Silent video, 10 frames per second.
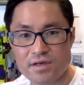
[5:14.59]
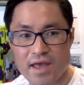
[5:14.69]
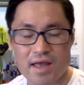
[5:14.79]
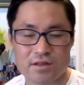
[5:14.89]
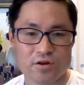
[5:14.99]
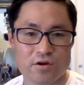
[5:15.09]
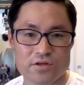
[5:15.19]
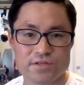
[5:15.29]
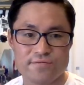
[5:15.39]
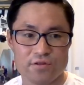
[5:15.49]
And
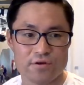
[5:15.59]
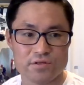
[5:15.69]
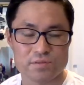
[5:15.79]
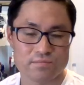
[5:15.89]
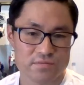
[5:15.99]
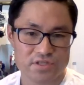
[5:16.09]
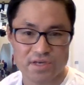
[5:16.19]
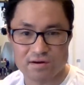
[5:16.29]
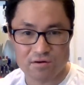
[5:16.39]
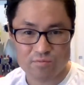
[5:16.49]
just for those
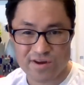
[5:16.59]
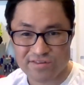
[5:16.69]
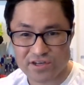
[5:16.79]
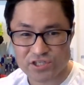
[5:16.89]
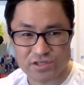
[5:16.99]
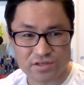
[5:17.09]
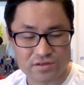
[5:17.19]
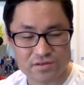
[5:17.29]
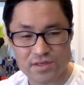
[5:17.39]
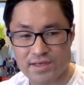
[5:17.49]
CRO
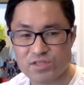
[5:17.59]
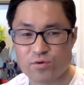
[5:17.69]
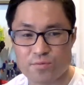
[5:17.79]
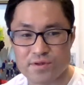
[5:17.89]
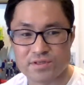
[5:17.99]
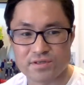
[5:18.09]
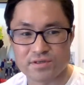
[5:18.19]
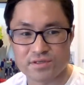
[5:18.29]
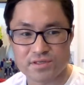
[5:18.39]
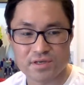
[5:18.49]
practitioners,
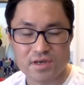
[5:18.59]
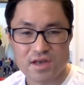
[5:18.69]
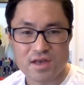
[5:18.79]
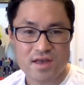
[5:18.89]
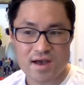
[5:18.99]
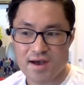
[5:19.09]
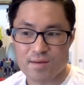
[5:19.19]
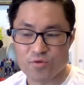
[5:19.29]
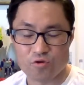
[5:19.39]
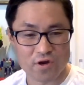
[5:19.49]
experimenters
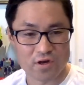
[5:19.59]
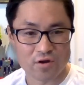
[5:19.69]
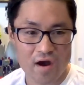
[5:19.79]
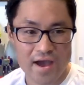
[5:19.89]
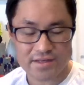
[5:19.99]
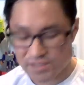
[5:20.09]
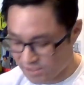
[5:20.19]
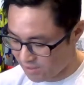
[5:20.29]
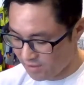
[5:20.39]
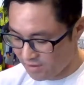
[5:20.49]
who already know ICE,